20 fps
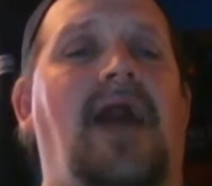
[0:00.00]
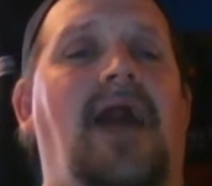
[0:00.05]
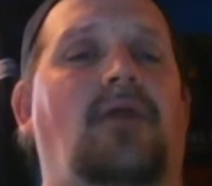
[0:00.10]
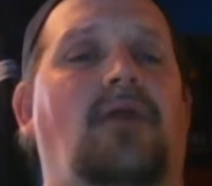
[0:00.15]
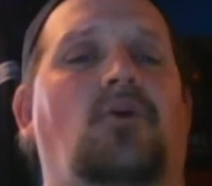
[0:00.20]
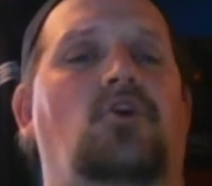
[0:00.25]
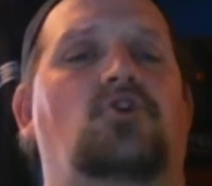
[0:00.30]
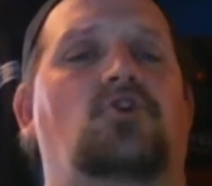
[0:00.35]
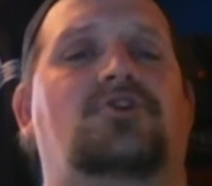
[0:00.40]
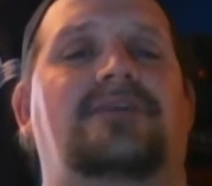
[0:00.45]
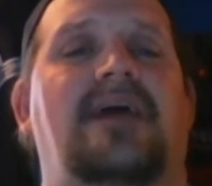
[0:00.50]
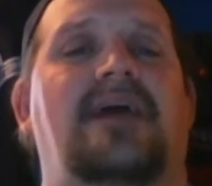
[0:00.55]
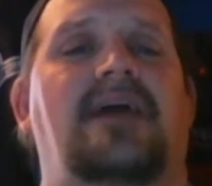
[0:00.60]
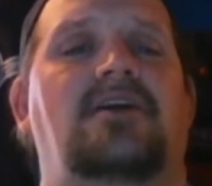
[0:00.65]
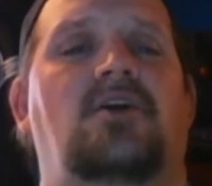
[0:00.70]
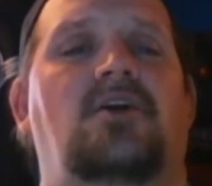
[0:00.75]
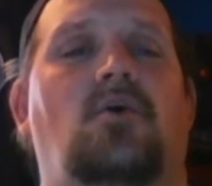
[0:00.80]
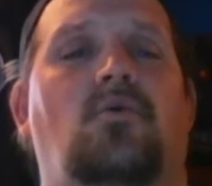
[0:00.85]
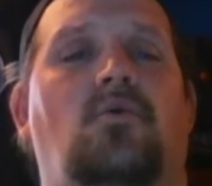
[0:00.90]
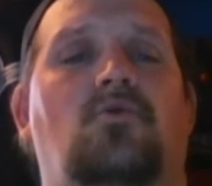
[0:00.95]
I don't
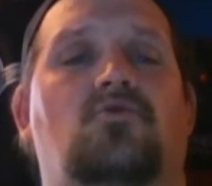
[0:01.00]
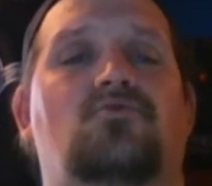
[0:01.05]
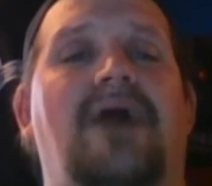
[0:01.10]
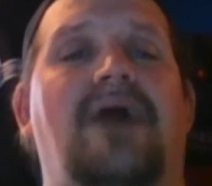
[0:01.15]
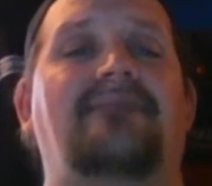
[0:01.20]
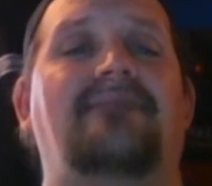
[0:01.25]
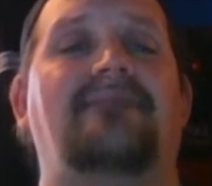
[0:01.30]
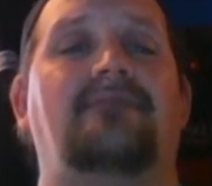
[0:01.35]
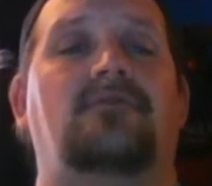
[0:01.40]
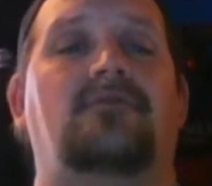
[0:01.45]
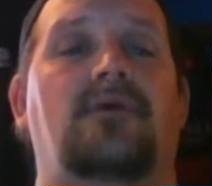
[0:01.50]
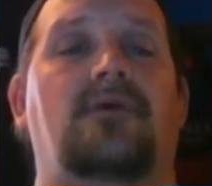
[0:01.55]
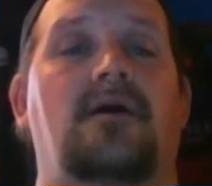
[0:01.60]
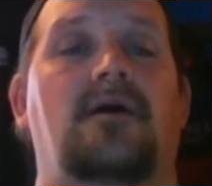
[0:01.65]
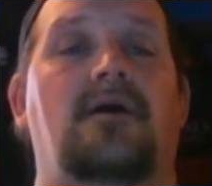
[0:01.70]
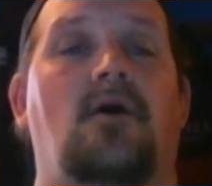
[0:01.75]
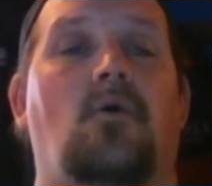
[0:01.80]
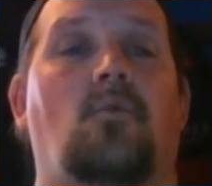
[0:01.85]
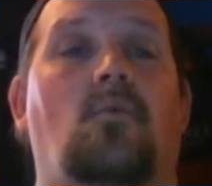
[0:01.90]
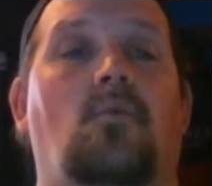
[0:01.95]
understand, you know,
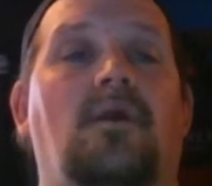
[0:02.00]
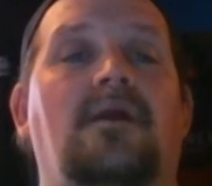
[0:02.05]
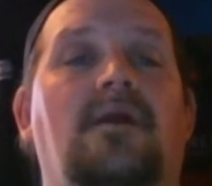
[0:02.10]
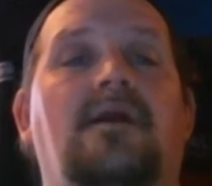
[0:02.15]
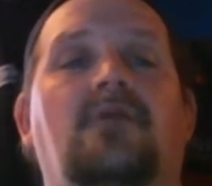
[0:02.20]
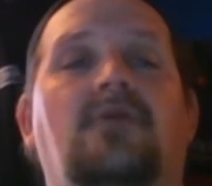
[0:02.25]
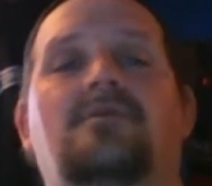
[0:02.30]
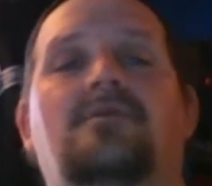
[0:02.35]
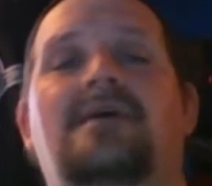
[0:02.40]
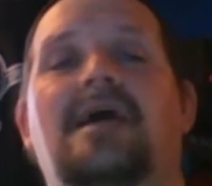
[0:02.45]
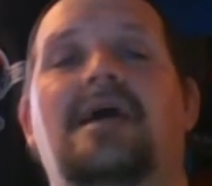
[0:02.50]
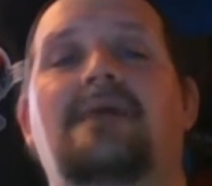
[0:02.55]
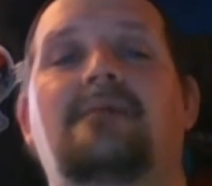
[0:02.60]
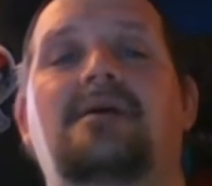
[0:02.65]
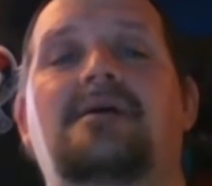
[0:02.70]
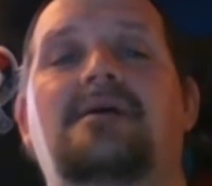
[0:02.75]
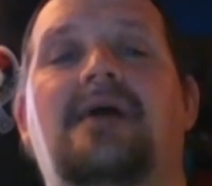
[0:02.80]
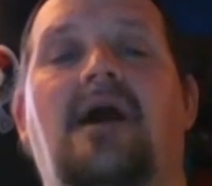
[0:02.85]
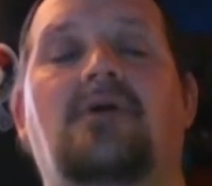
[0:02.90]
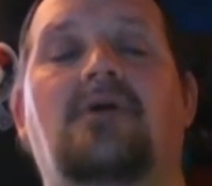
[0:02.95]
graphically, when another
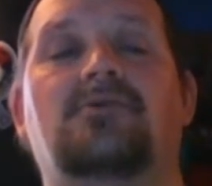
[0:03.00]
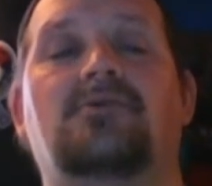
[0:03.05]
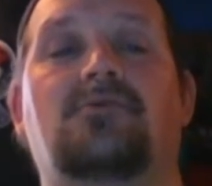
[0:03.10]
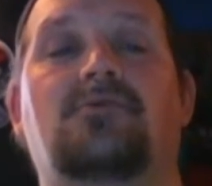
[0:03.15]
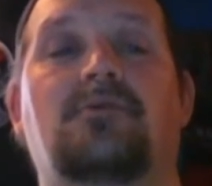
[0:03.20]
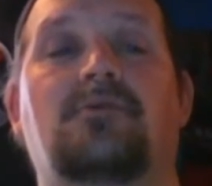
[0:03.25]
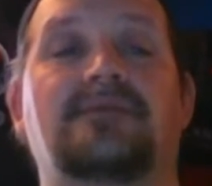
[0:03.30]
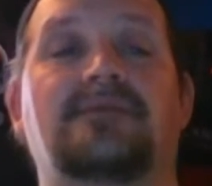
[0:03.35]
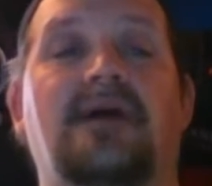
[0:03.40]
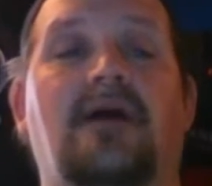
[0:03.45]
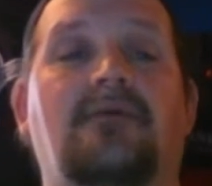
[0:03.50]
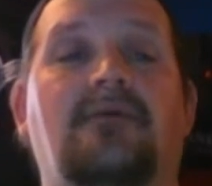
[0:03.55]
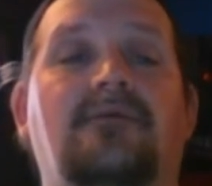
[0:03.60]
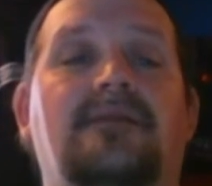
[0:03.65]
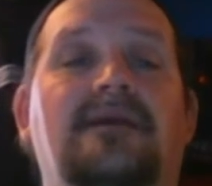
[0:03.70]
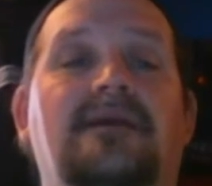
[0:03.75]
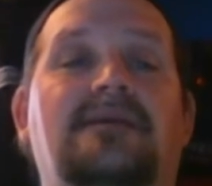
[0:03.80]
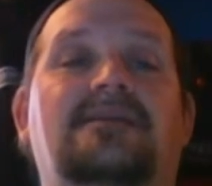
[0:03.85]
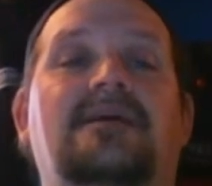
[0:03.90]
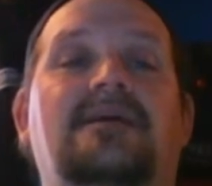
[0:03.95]
gaming console comes out,
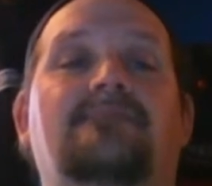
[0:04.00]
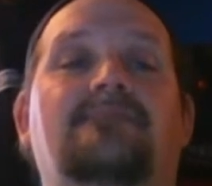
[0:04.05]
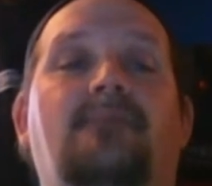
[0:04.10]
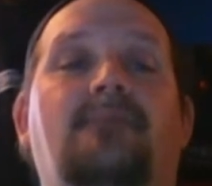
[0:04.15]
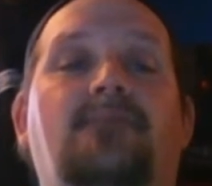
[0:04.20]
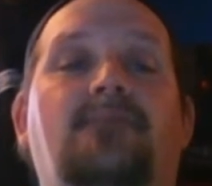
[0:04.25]
they step